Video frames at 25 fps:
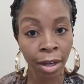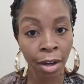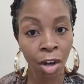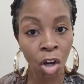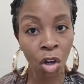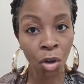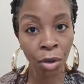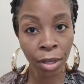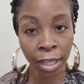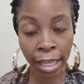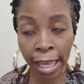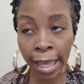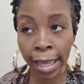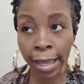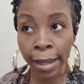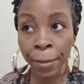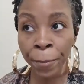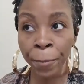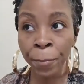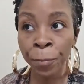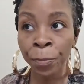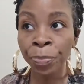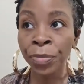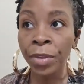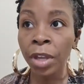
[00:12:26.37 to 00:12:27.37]
Okay,
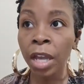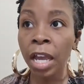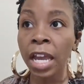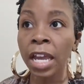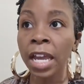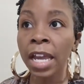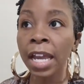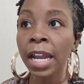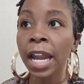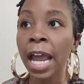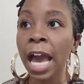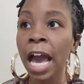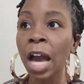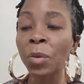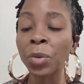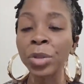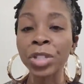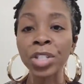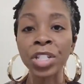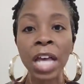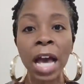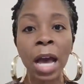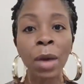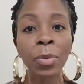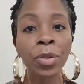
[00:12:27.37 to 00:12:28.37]
and I
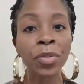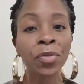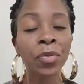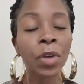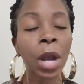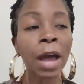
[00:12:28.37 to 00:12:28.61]
was, I was,